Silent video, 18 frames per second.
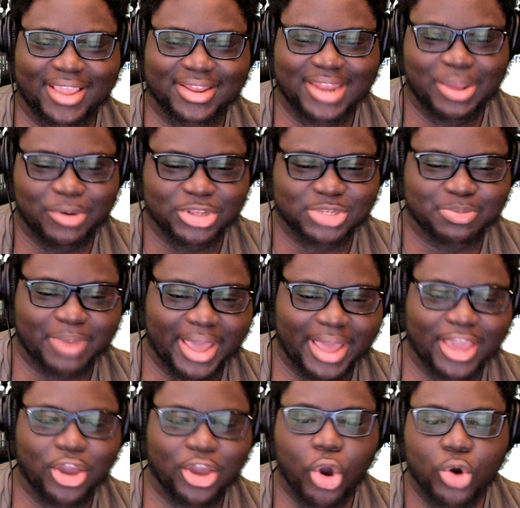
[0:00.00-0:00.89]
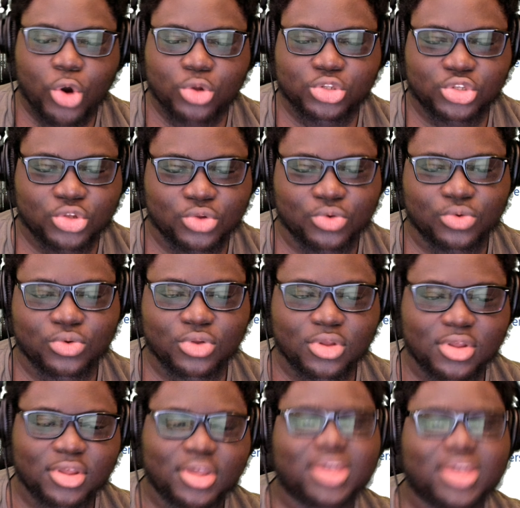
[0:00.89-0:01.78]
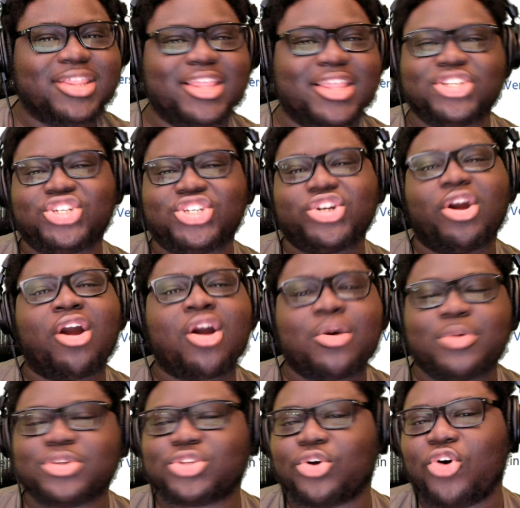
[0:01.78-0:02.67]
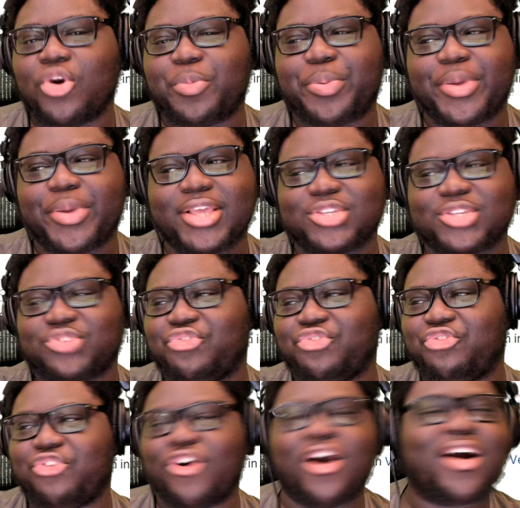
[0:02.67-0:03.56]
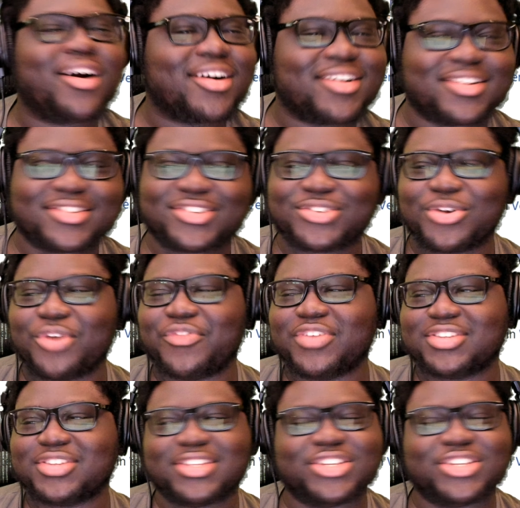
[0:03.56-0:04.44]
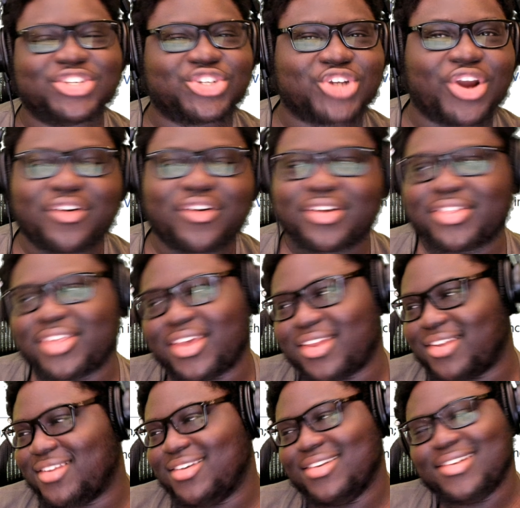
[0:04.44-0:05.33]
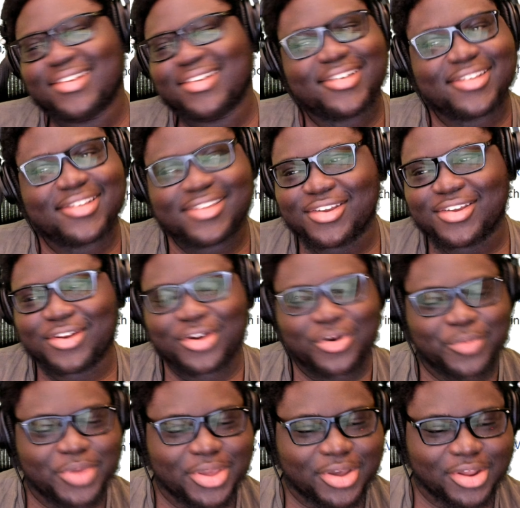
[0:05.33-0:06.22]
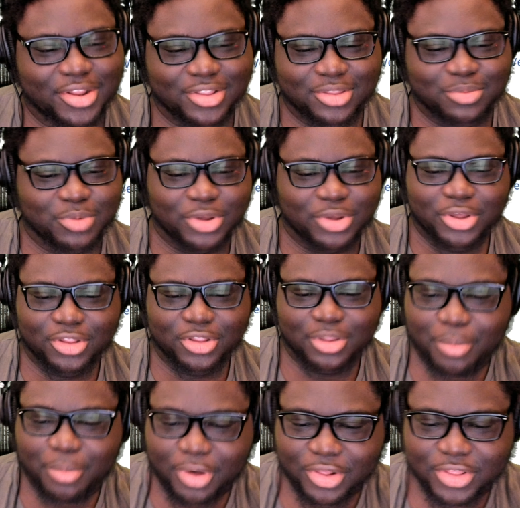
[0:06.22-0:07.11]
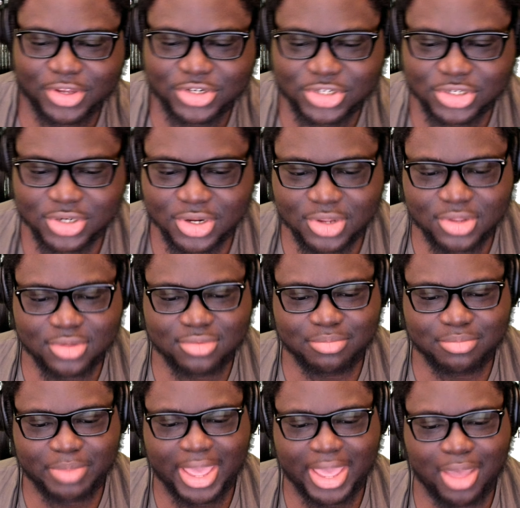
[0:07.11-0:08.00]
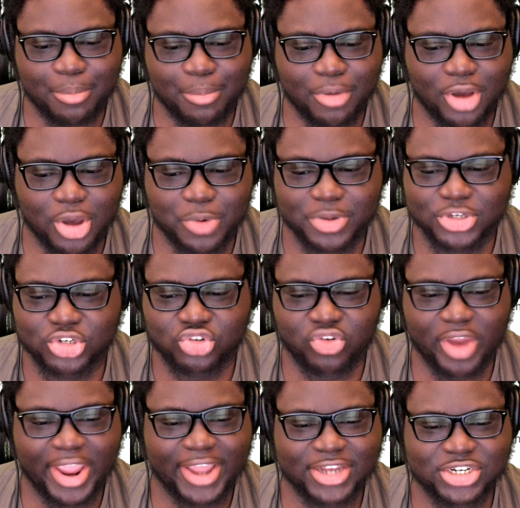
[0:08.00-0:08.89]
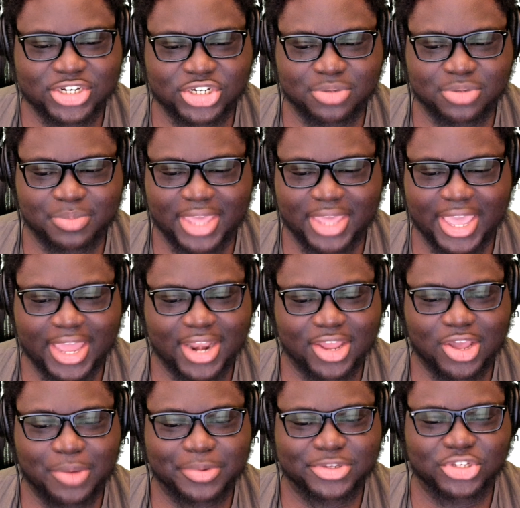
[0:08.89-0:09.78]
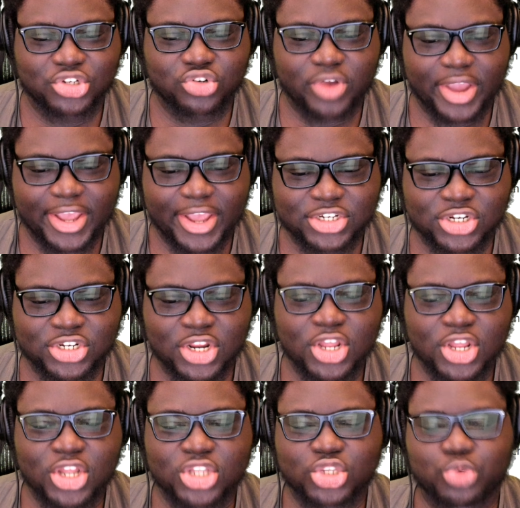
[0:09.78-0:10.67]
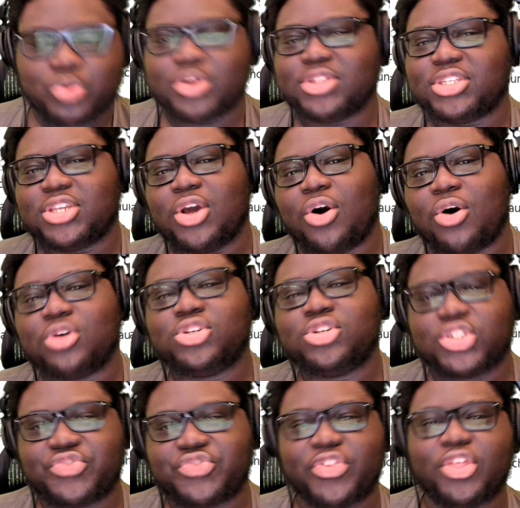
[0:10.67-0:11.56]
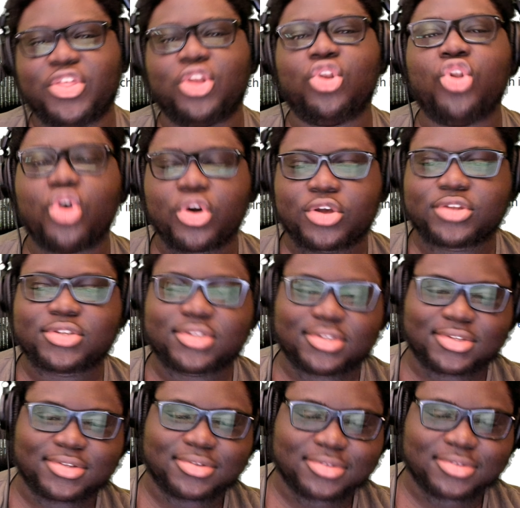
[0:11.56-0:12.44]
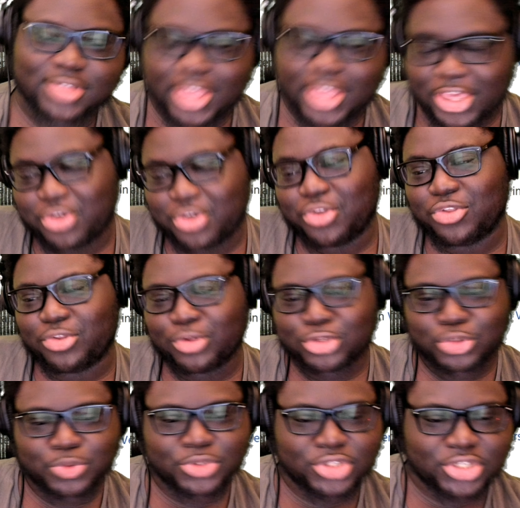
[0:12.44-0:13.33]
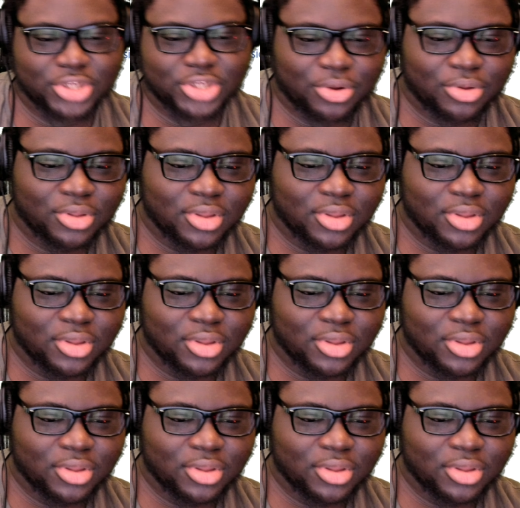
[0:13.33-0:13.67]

That was my go-to. Ninjara was OP as fuck, so if it's Ninjara, then, you know, we're gonna demolish. Bite and Bark were trash. Mechanica was trash. Twintelle, just for the looks, they could do Twintelle.